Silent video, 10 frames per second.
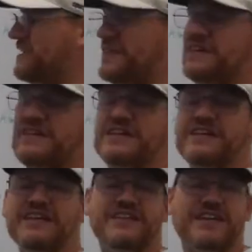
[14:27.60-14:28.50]
feet
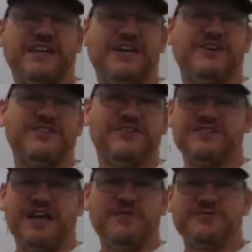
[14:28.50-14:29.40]
in the air,
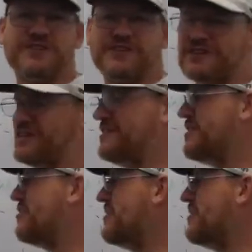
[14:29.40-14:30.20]
there's absolutely no